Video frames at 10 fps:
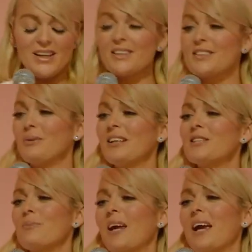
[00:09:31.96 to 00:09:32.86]
So
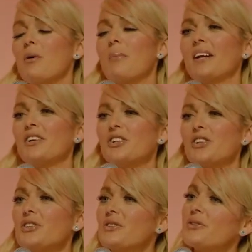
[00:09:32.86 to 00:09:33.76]
Lisa became a manager.
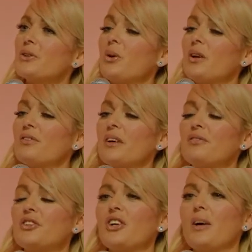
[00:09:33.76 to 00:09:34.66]
She's also qualified
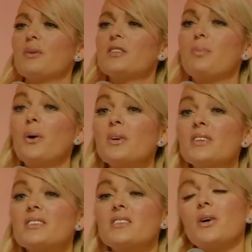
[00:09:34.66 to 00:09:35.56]
for chairman's
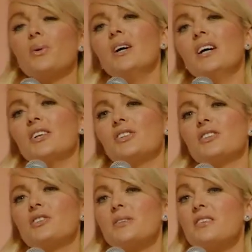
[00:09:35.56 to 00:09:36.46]
bonus, so
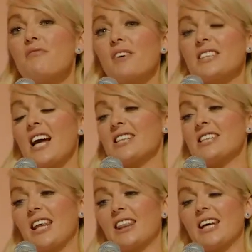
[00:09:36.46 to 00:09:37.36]
she's doing some
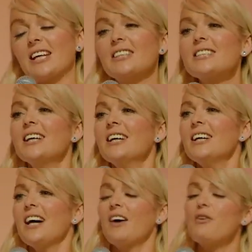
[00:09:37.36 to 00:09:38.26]
fantastic things.
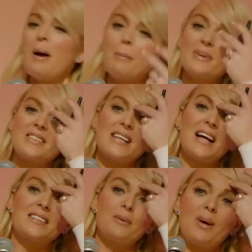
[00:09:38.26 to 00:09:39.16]
I remember
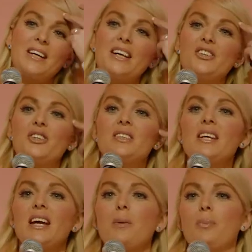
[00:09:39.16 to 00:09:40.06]
sat at my kitchen
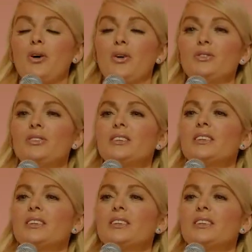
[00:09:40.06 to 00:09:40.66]
table